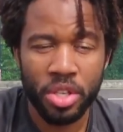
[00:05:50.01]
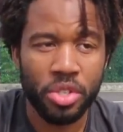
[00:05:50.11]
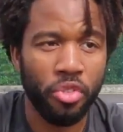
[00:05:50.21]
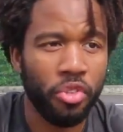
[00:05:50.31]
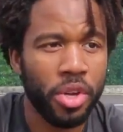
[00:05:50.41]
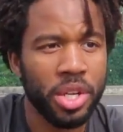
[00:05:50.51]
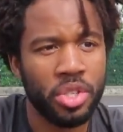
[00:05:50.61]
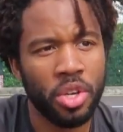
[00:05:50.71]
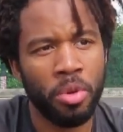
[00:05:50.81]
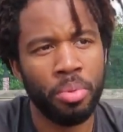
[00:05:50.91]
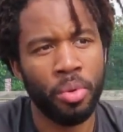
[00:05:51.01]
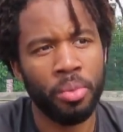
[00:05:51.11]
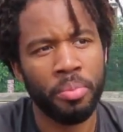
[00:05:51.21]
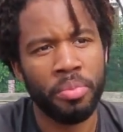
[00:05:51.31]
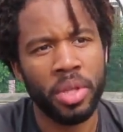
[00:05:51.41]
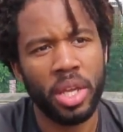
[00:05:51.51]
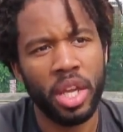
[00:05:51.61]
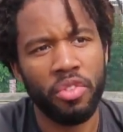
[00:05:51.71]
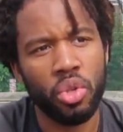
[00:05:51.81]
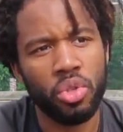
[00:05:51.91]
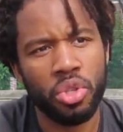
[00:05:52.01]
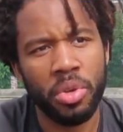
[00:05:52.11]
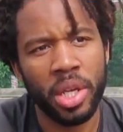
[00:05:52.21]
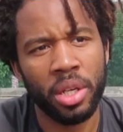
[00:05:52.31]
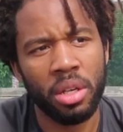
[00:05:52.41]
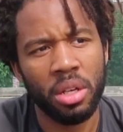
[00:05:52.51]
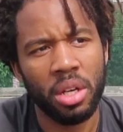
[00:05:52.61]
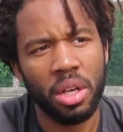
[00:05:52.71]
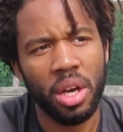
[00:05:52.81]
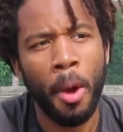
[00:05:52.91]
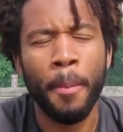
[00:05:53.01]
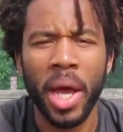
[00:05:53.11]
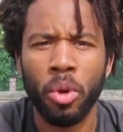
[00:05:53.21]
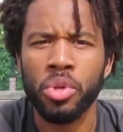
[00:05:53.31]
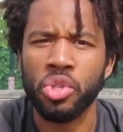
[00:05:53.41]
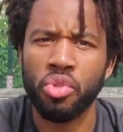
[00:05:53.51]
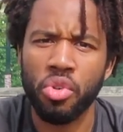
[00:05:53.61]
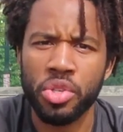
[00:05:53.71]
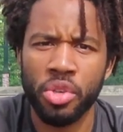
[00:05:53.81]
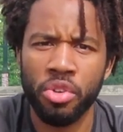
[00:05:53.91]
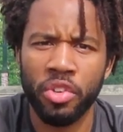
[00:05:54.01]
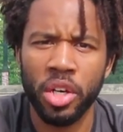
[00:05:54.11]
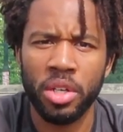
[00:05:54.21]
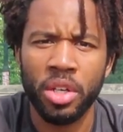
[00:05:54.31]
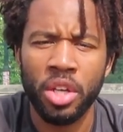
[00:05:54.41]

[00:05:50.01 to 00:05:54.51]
So for an example, if you're doing a backwards crossover,